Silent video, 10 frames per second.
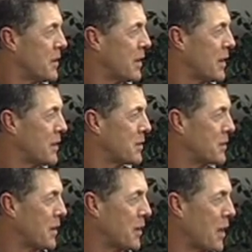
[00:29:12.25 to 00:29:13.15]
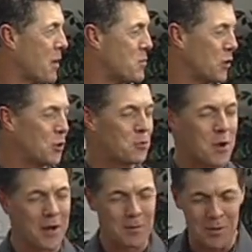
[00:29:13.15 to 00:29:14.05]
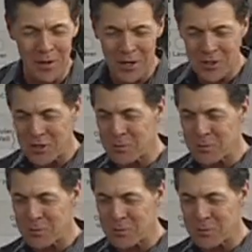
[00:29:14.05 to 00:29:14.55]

and and gave me a good recommendation.